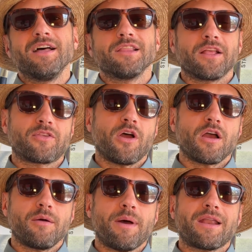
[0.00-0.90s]
Let's talk
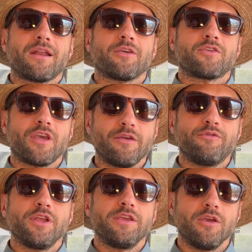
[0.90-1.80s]
about how to
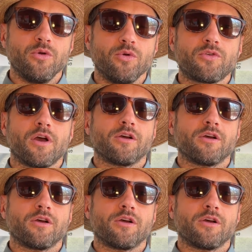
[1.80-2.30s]
safely use our